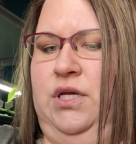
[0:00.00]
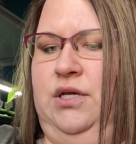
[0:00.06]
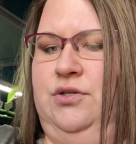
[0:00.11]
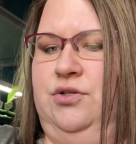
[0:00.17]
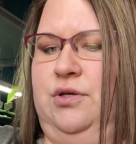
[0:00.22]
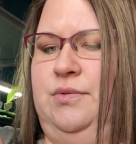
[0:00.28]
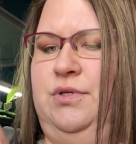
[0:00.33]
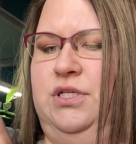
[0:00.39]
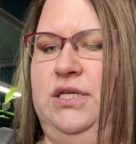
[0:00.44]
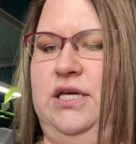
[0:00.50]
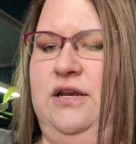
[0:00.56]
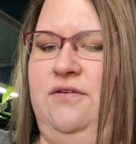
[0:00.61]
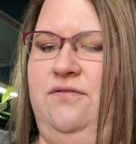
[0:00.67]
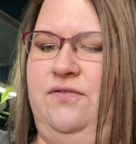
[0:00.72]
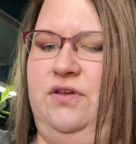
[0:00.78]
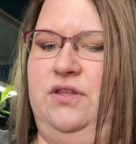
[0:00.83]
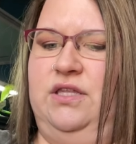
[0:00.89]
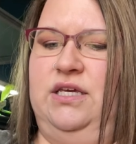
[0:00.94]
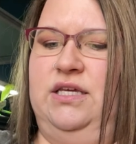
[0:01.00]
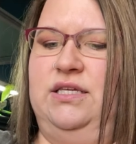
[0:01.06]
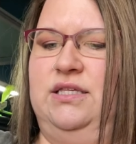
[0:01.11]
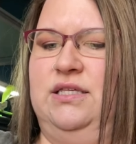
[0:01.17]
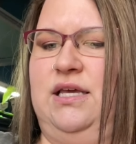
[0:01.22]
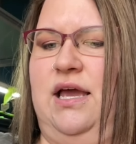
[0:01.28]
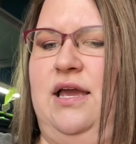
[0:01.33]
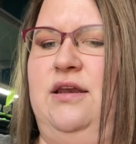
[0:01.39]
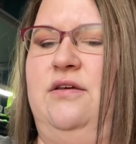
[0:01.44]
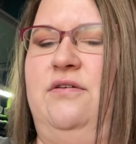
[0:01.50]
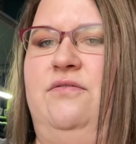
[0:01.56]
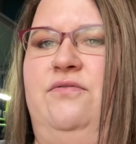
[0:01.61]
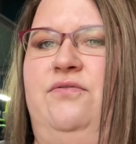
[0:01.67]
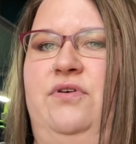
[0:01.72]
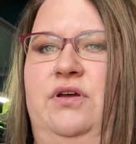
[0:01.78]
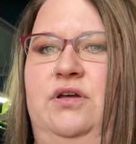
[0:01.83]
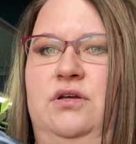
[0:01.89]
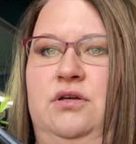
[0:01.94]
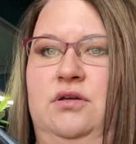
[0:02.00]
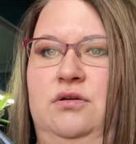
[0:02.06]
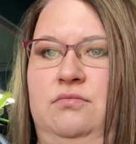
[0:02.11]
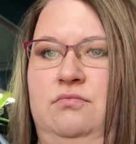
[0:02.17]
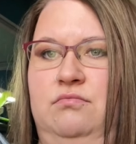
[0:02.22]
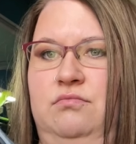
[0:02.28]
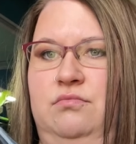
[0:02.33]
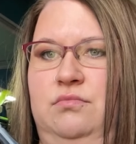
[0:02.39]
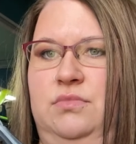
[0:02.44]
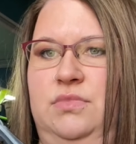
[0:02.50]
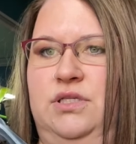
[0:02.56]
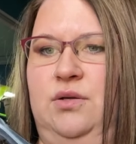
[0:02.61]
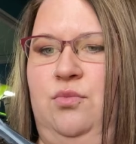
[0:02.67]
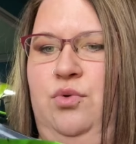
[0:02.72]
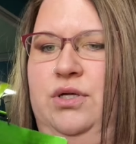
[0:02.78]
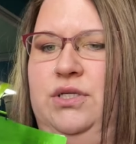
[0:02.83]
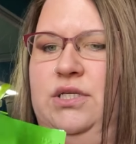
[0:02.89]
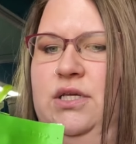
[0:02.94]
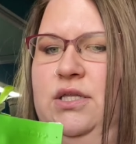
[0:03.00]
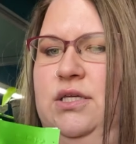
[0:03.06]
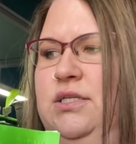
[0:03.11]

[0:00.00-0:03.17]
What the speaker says: So I'm just gonna fill these kind of somewhat to the